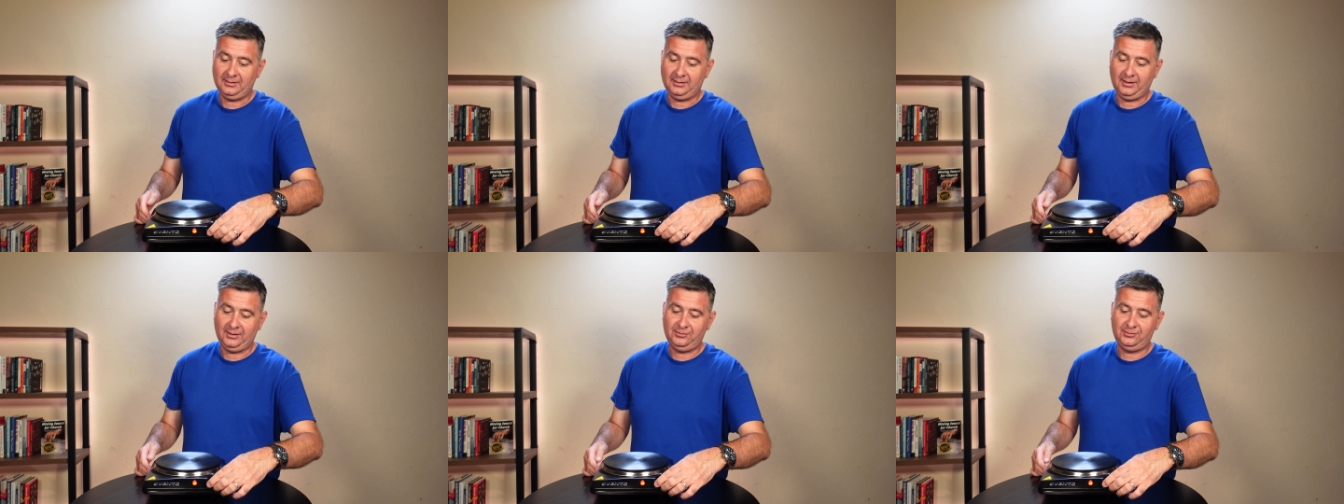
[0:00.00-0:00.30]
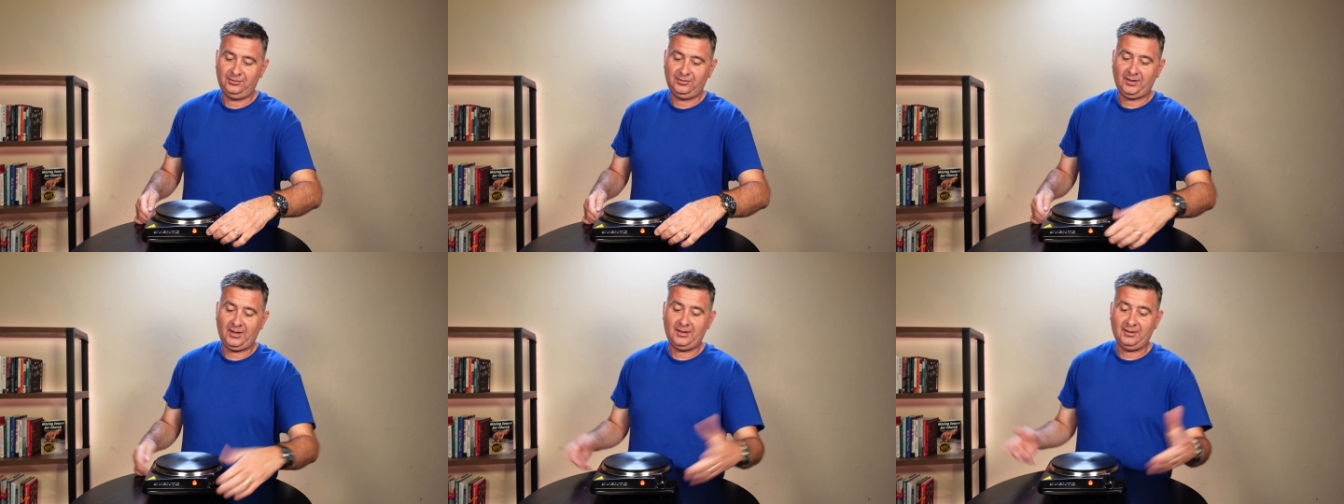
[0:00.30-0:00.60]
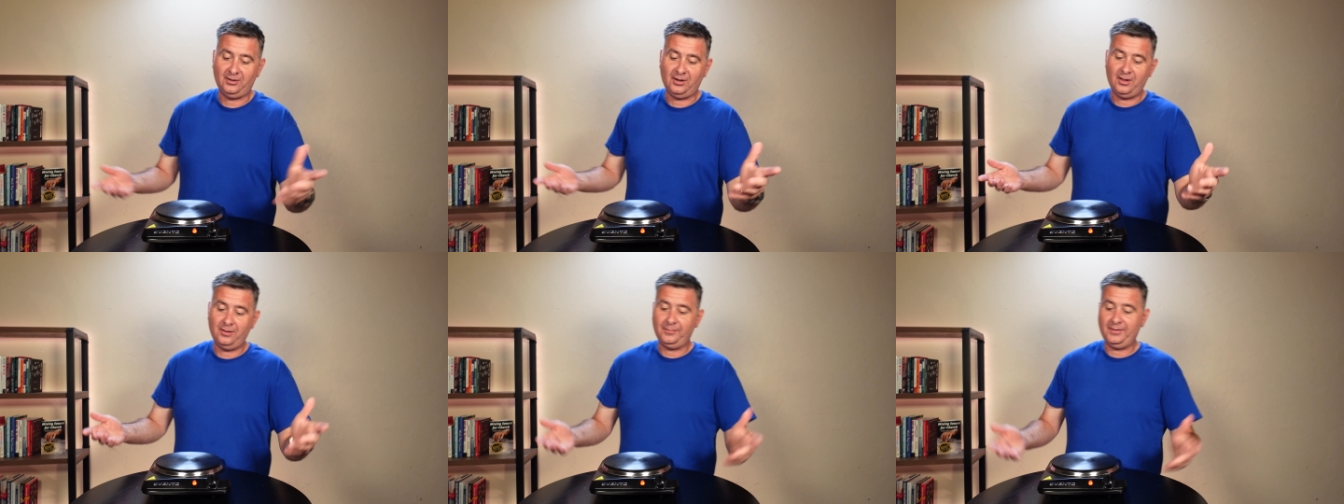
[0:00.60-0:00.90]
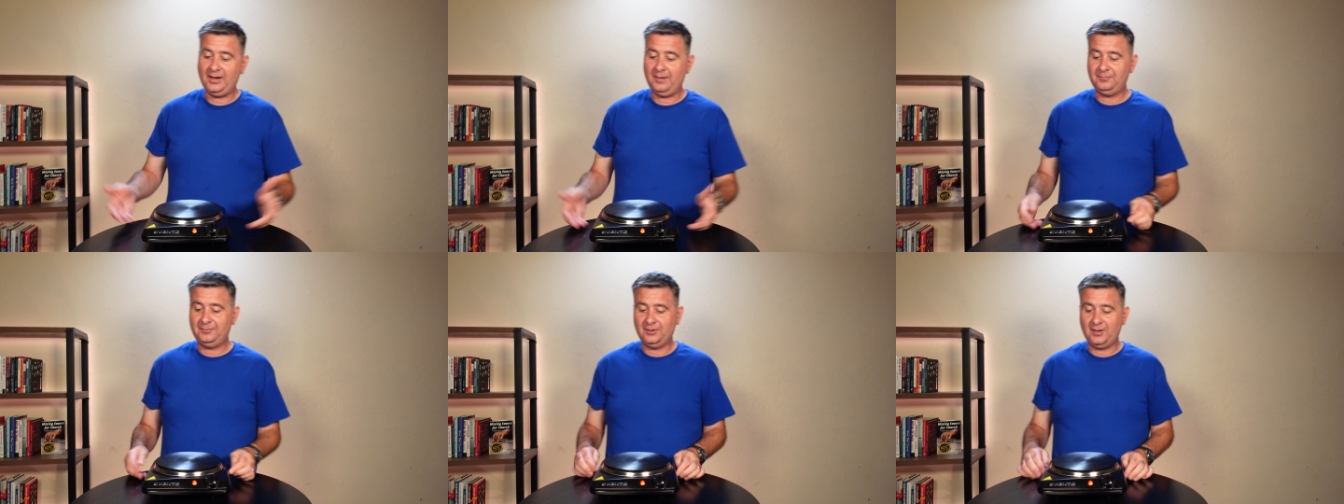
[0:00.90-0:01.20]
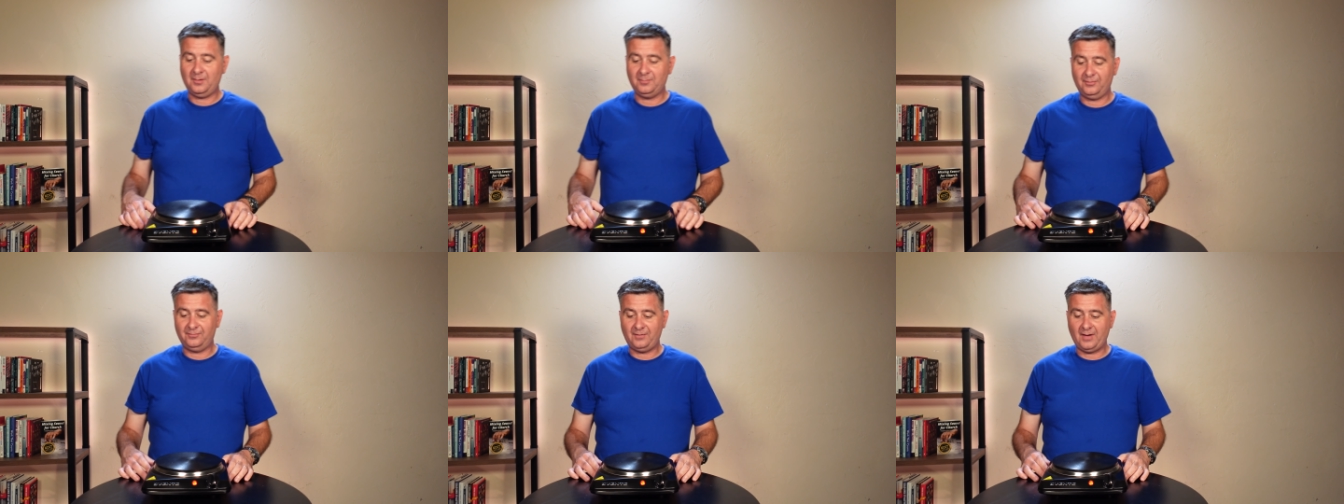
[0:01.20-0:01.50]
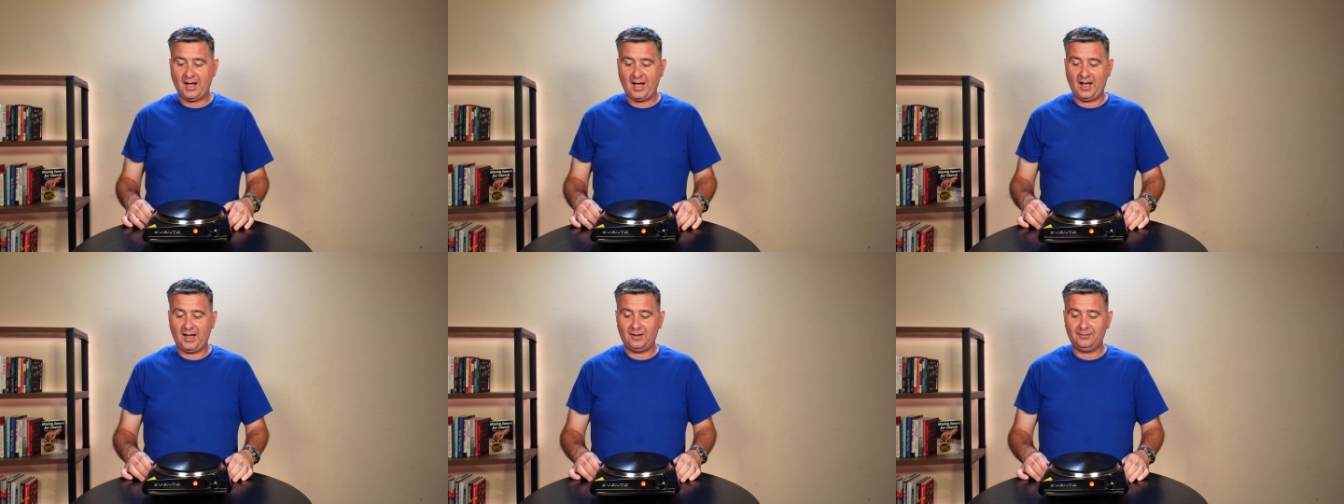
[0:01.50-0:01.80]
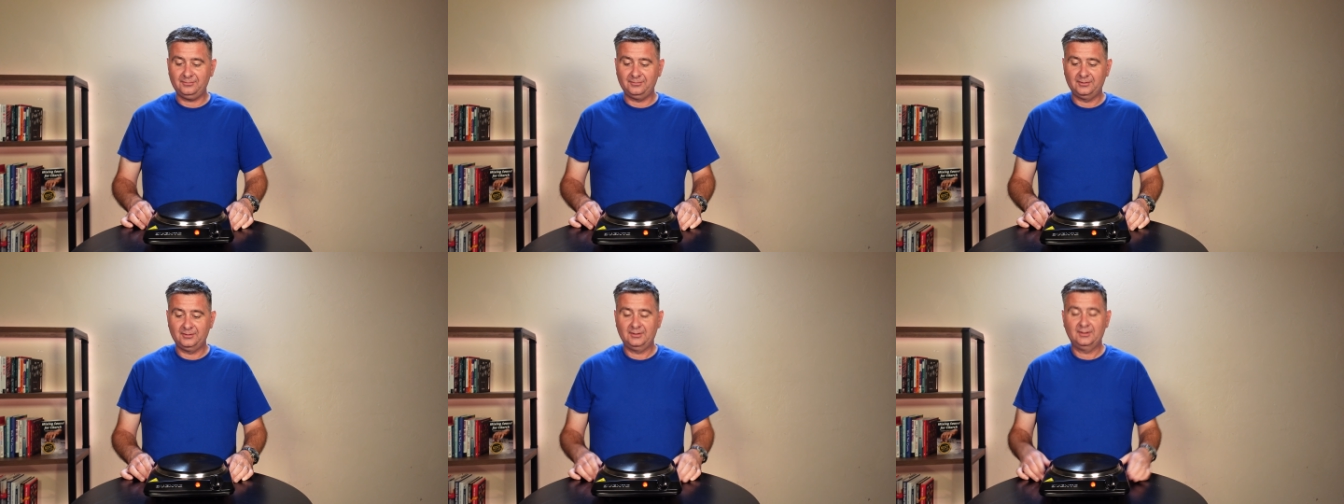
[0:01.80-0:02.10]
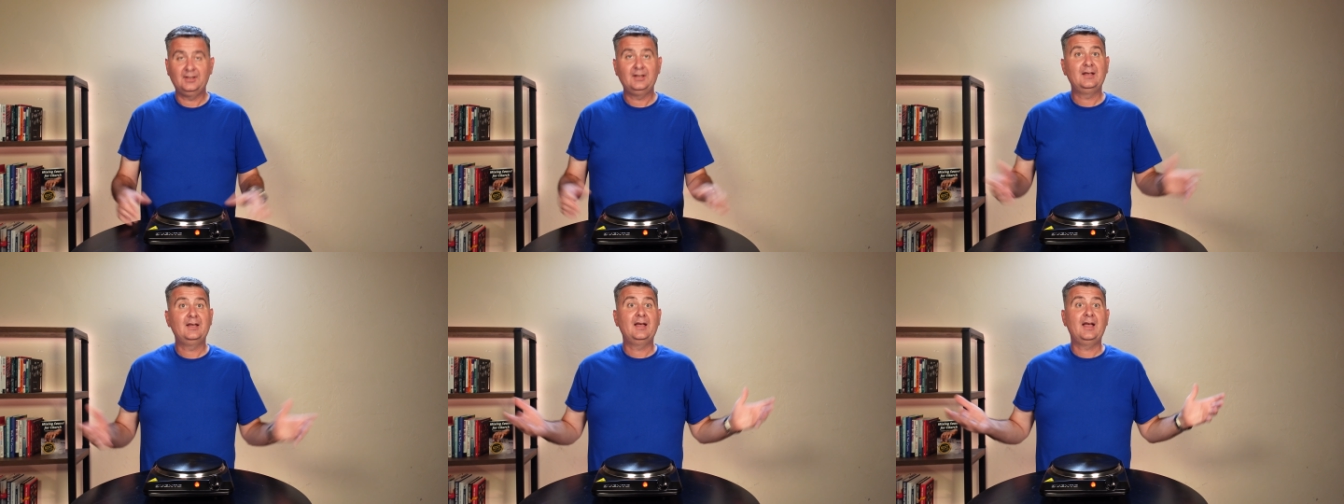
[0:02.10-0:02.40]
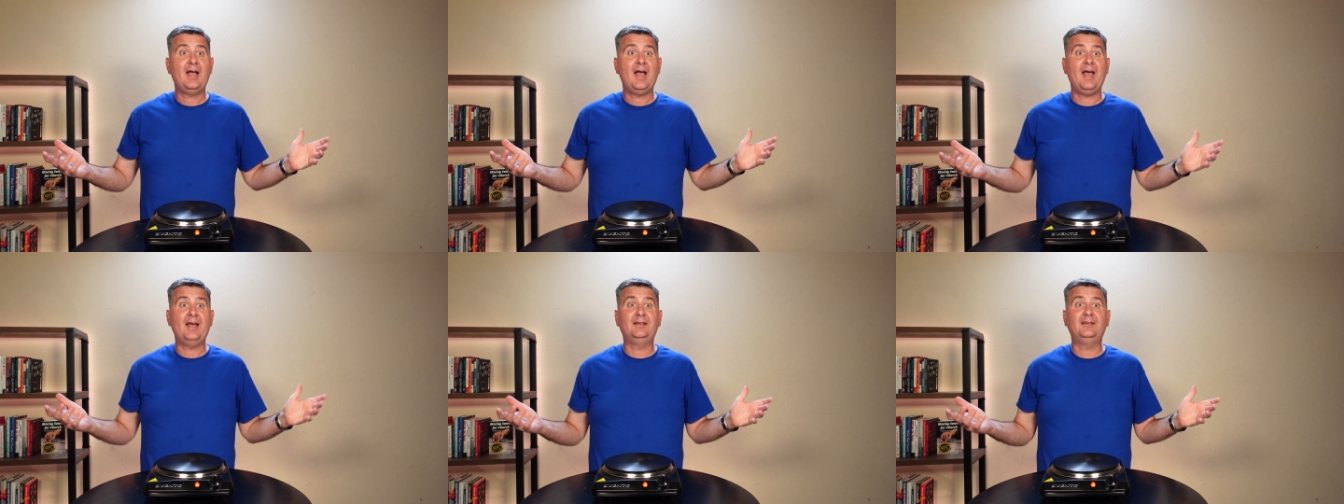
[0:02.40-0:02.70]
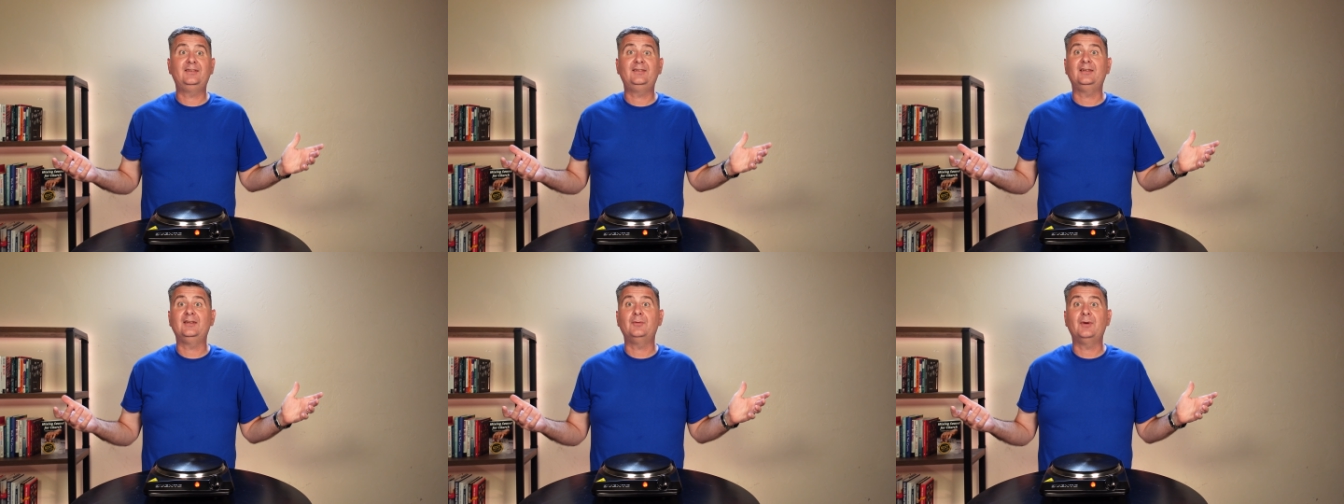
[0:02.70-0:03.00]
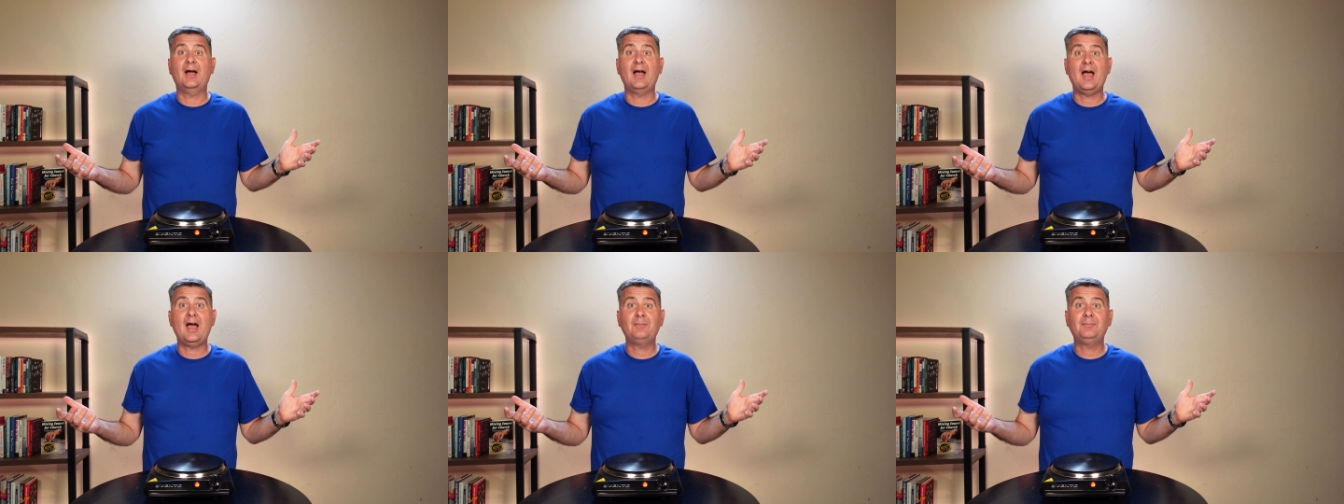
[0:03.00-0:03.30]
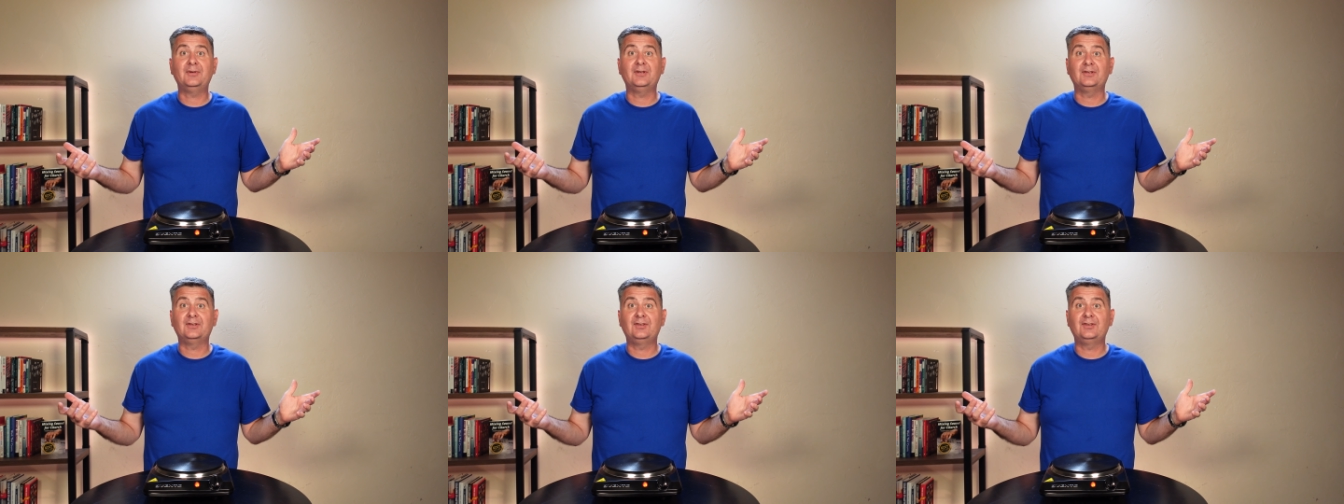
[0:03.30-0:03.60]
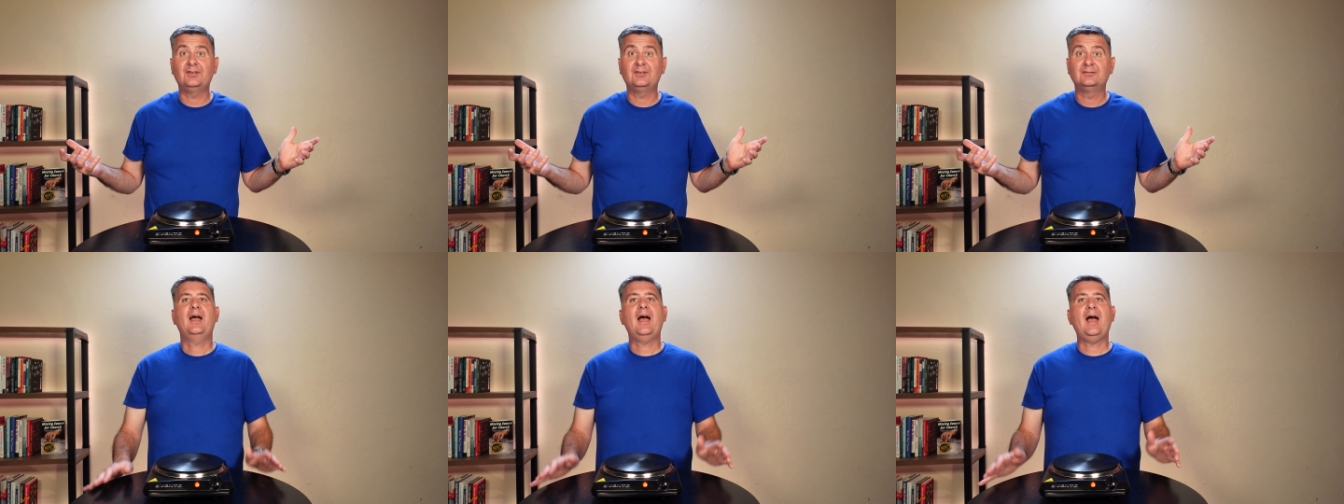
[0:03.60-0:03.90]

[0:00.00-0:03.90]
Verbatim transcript: Let's set it all the way up to number five and see what happens.